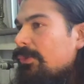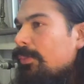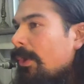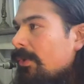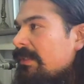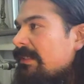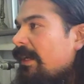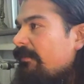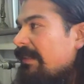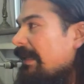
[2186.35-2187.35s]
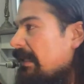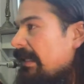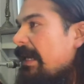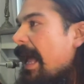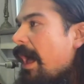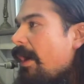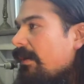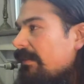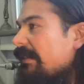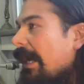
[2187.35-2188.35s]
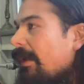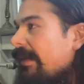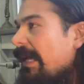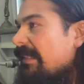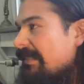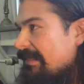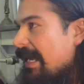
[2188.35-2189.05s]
thrown stuff and like, get out and yelled at this